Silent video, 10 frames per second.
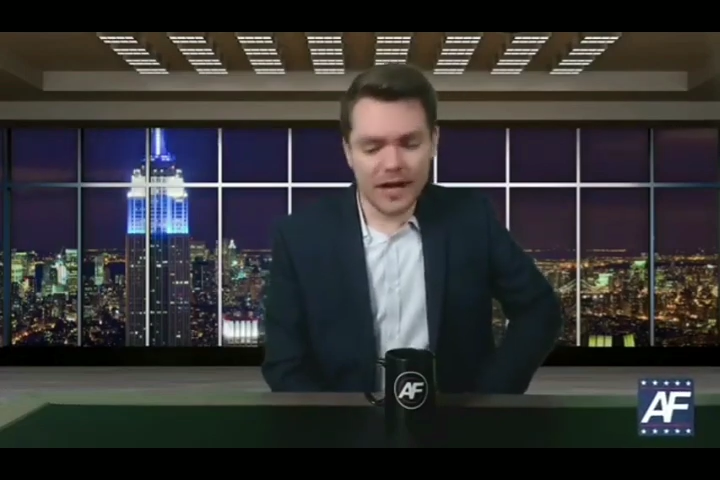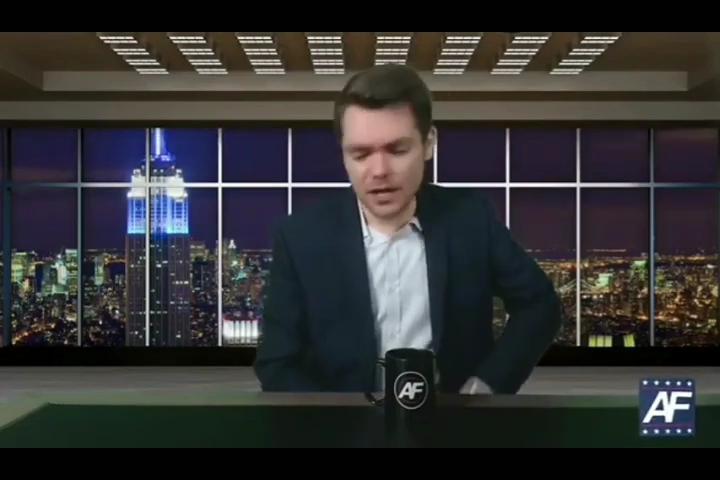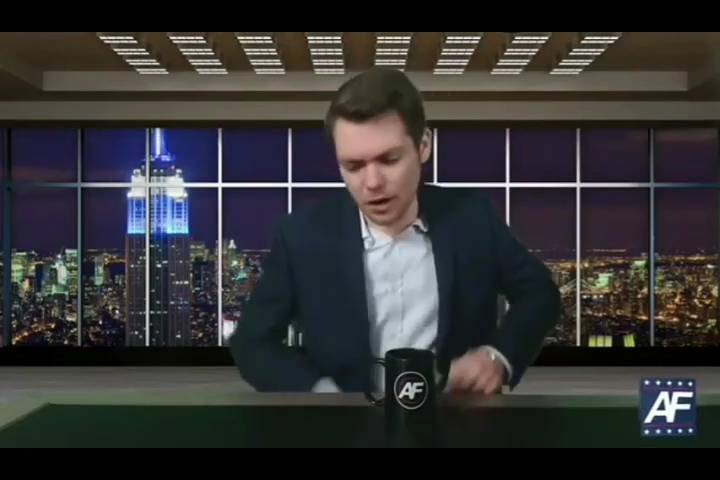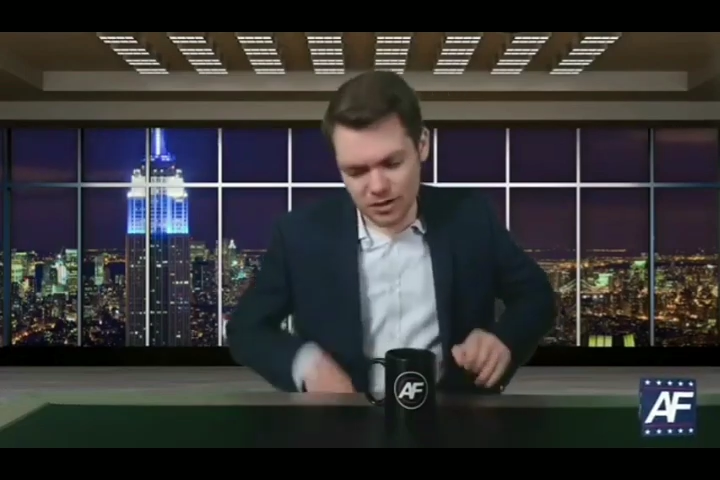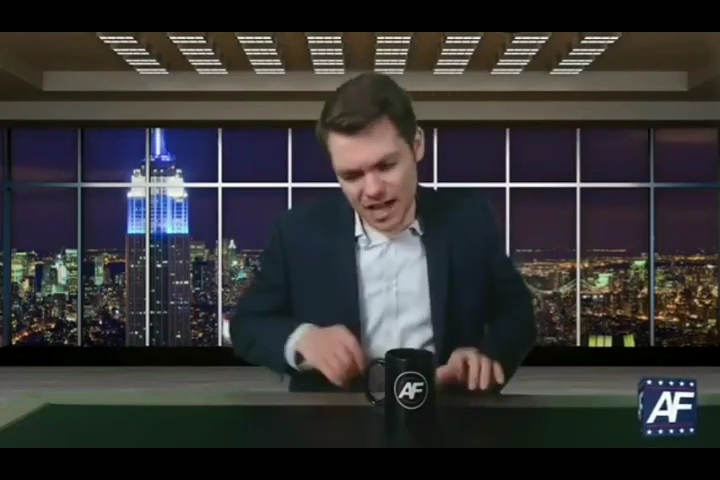He
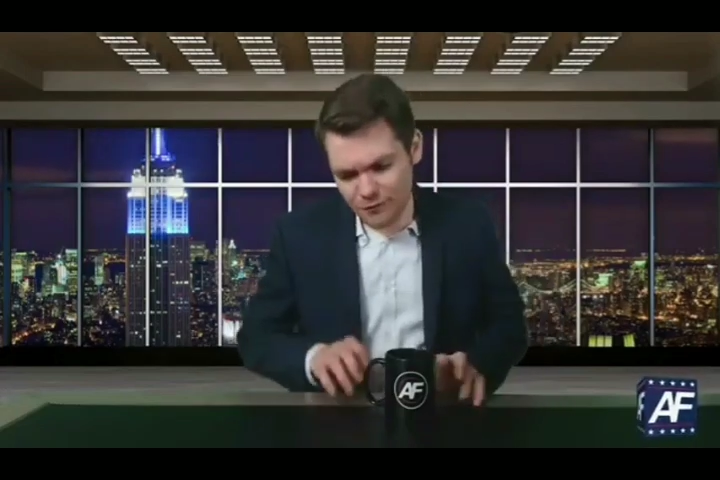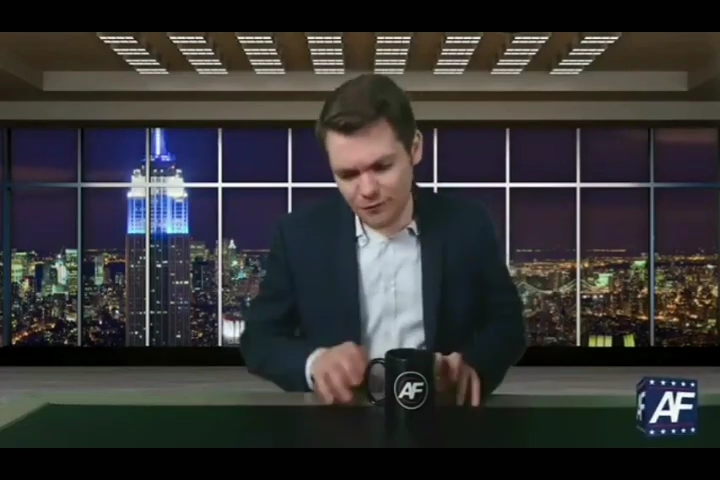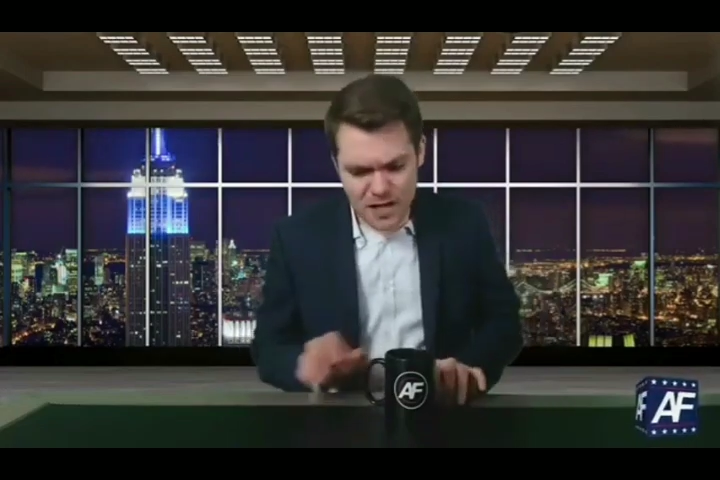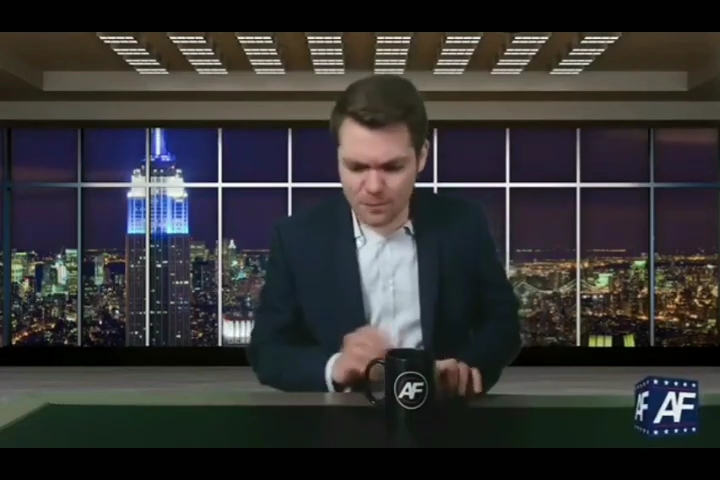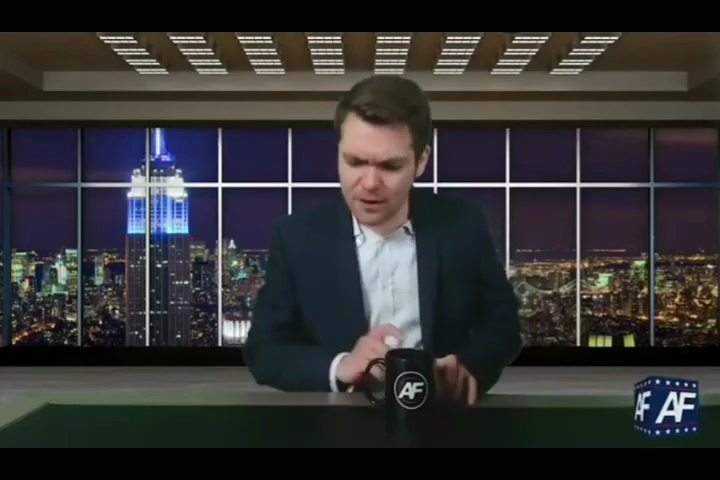goes on
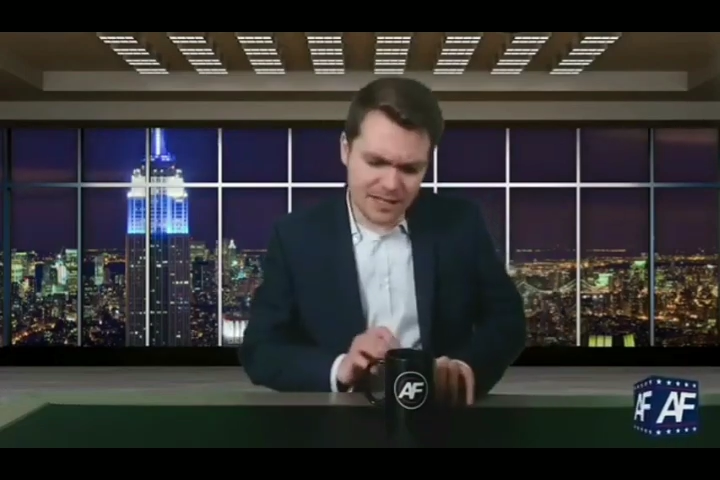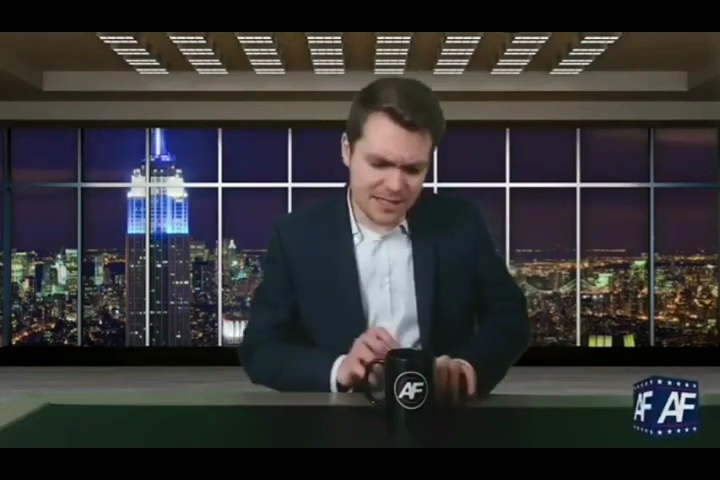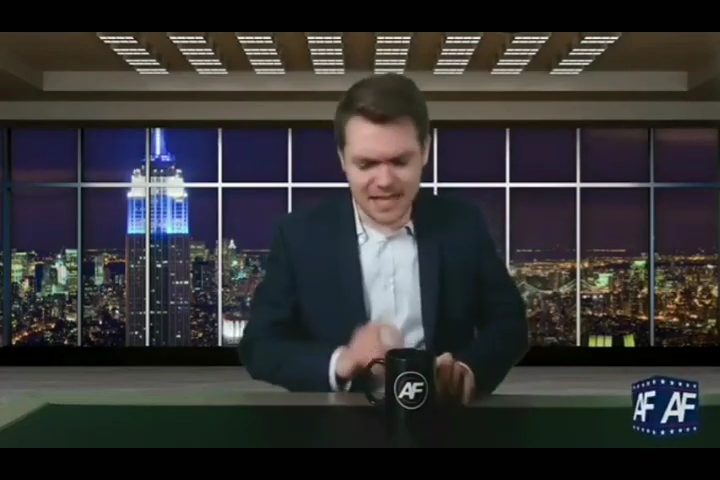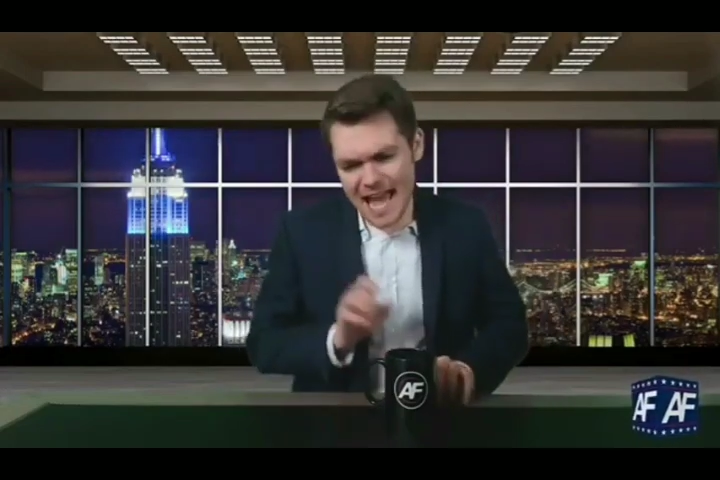Facebook and says,